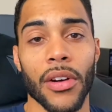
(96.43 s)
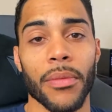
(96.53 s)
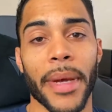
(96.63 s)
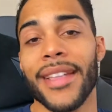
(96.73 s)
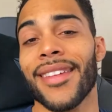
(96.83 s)

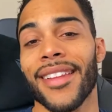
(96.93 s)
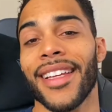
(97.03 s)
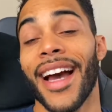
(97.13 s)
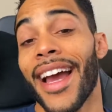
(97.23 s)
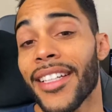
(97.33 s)

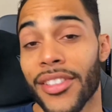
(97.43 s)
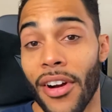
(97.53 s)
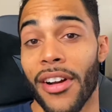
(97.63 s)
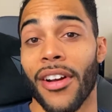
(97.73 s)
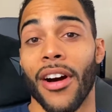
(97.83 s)
basically I
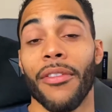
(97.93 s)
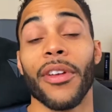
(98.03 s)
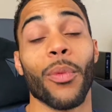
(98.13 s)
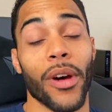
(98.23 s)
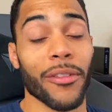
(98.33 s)
started off
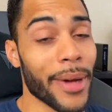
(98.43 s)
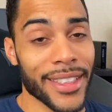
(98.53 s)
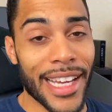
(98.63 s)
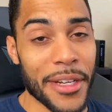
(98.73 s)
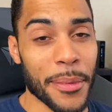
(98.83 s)
with one of my
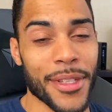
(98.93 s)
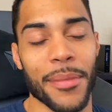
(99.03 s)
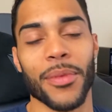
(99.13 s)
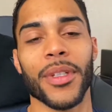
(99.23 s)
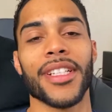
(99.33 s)
tangible
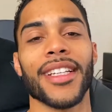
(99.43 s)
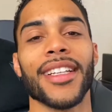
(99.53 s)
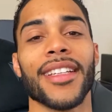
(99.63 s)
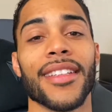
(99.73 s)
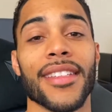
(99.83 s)
tips, which is